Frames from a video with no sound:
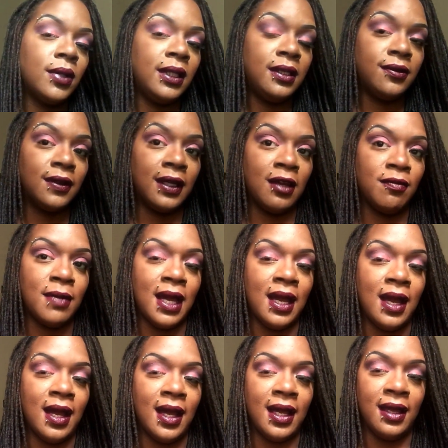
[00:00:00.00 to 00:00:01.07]
Please forgive my
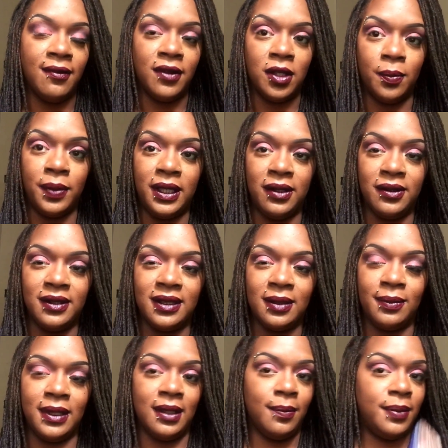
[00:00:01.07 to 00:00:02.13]
eye if it appears to
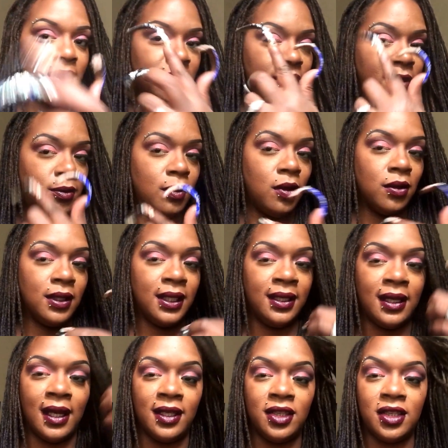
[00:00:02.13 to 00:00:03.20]
be a bit
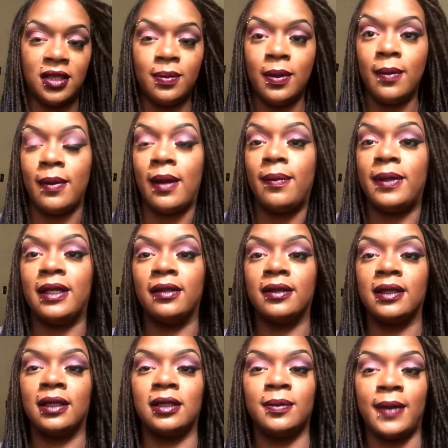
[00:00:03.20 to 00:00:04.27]
swollen. I just put my
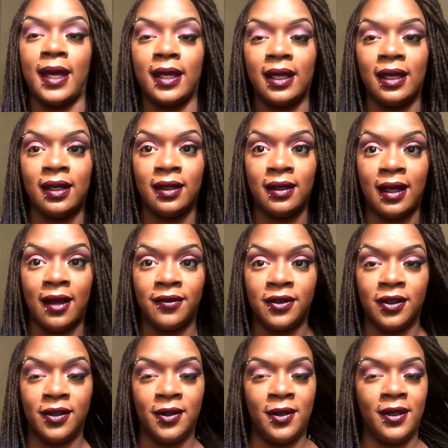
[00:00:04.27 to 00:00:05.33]
piercings back in after
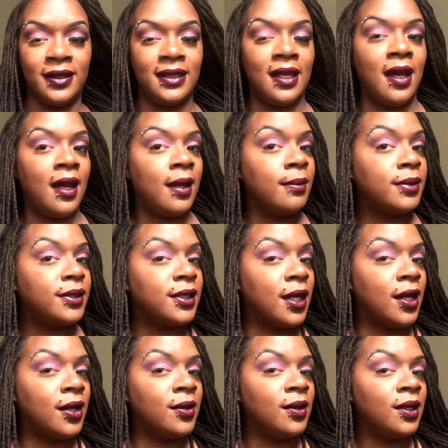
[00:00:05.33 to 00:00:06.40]
a long time,
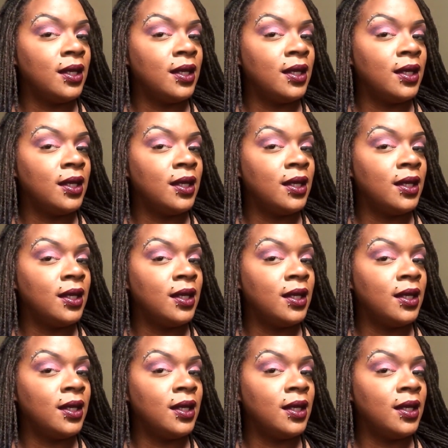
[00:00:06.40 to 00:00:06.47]
so